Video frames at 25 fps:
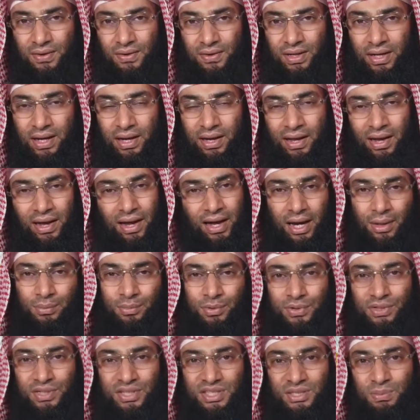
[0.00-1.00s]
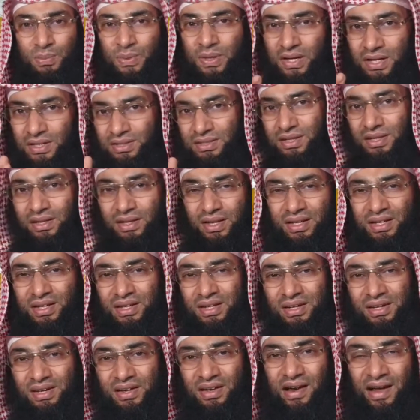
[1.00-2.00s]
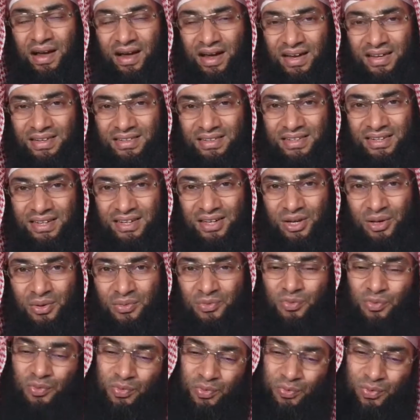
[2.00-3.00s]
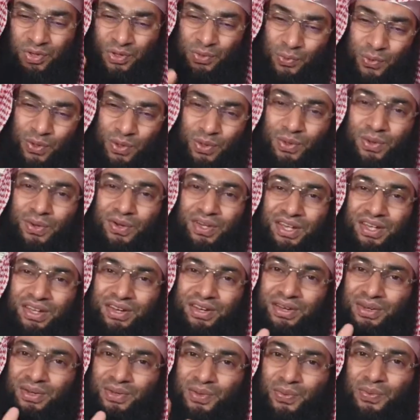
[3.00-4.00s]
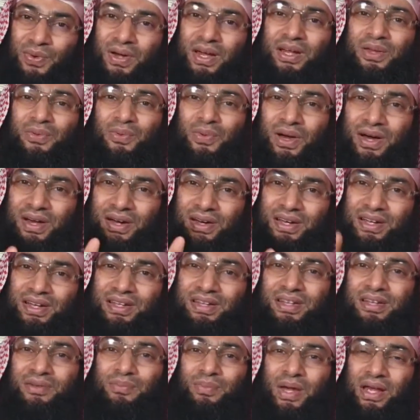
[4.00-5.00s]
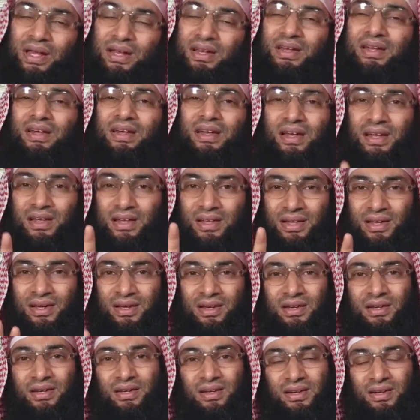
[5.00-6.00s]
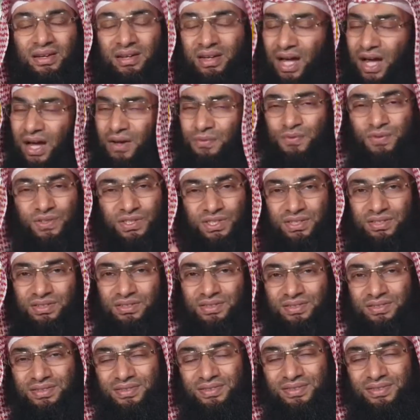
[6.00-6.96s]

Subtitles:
Okay, I'm not experienced in the Qira'at. What we know here in Kuwait, we are reading mainly Hafs.